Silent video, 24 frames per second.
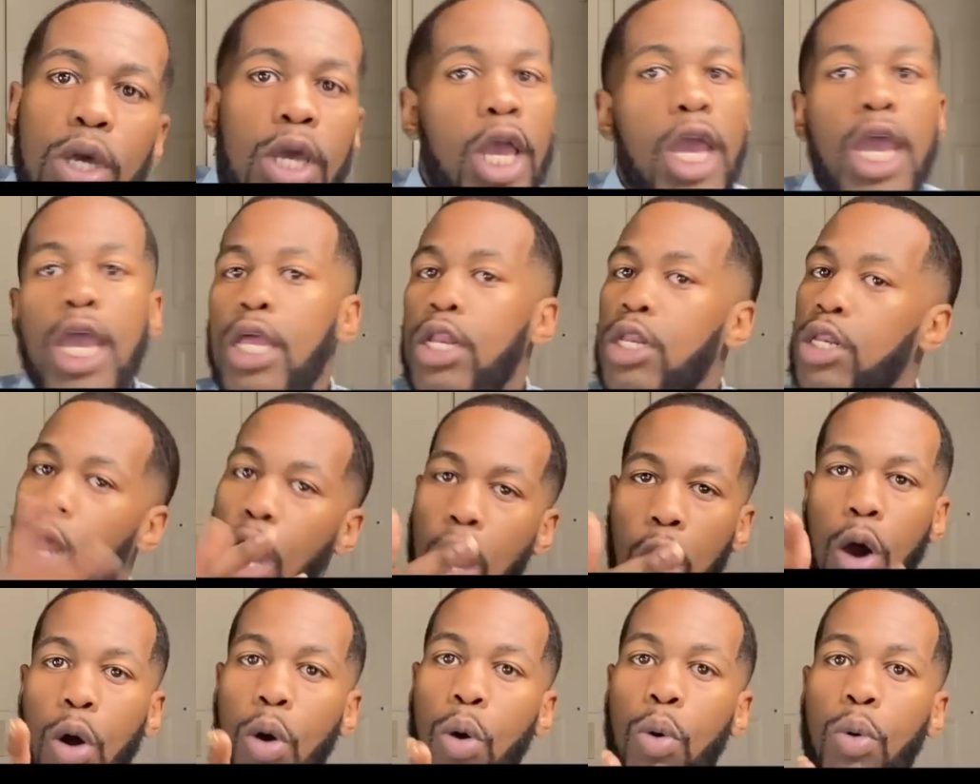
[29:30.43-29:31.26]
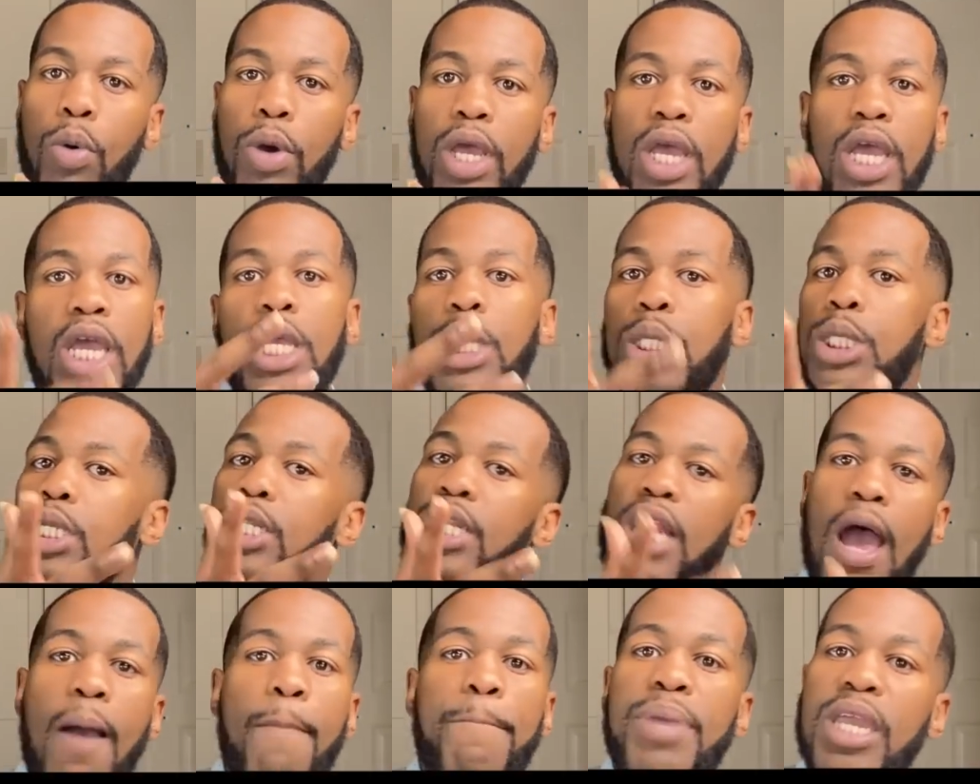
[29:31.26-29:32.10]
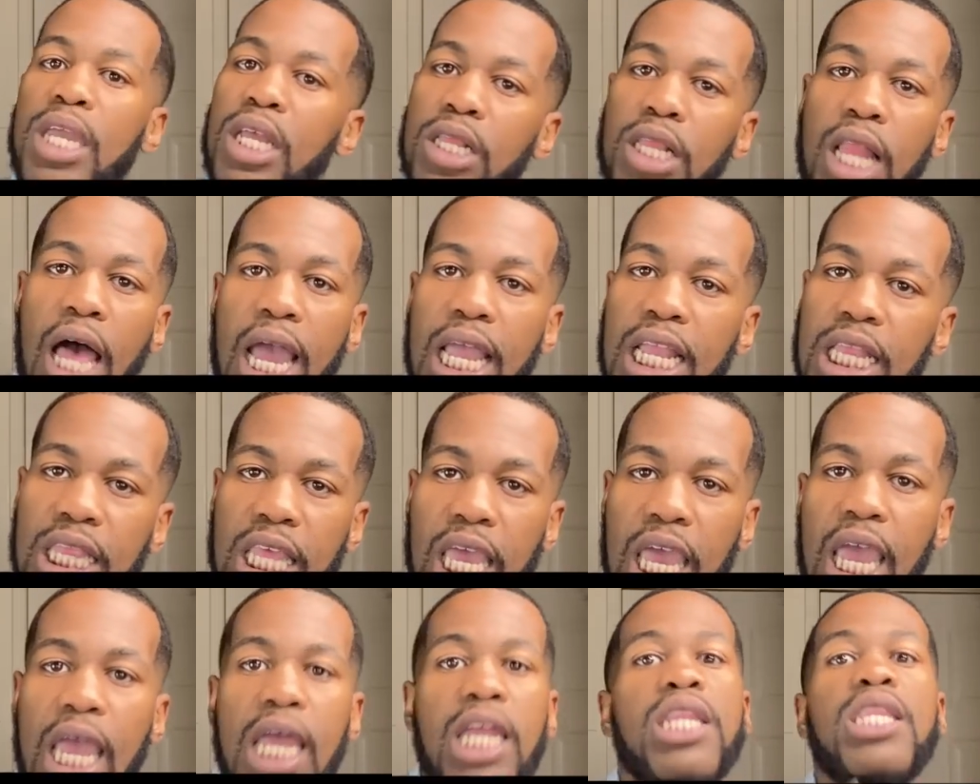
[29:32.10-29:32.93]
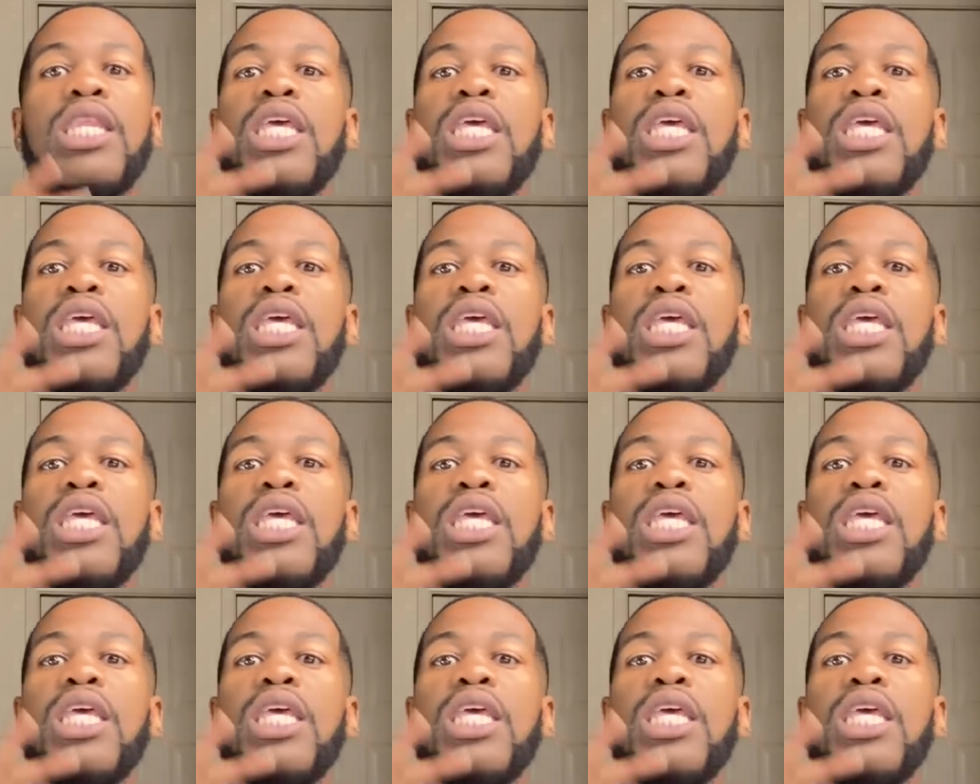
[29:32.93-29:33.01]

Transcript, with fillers: And no, it should not be like that.